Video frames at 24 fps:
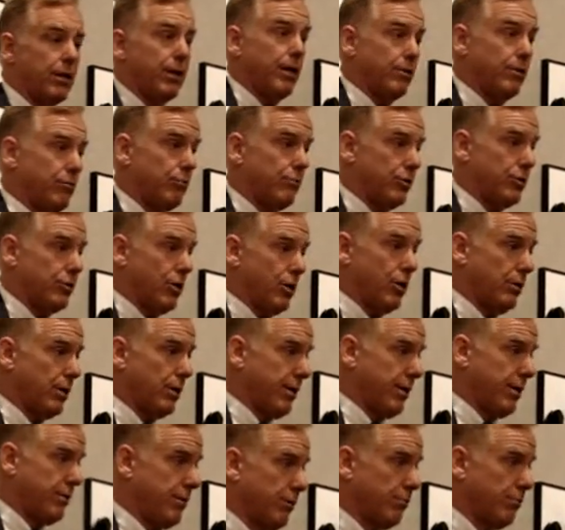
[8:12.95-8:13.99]
And the result,
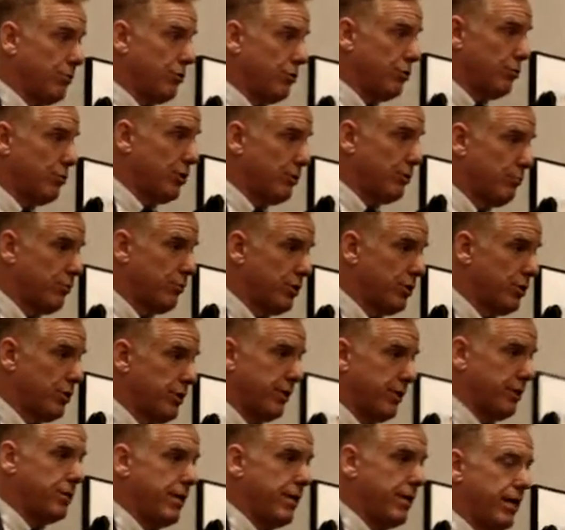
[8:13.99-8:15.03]
I think, was George Bush and
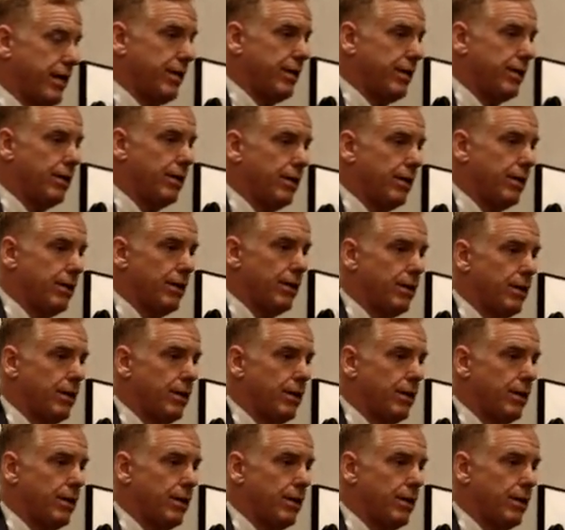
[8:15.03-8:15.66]
Dick Cheney.